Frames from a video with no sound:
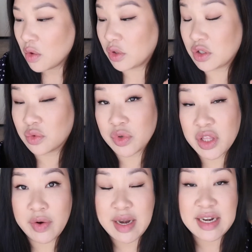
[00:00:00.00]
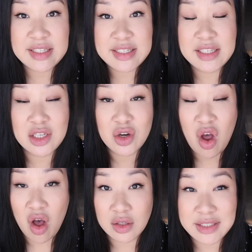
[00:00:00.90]
which is really great, and it stays on
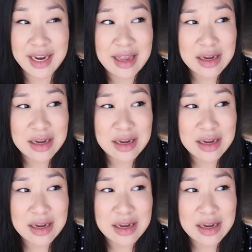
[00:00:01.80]
all day.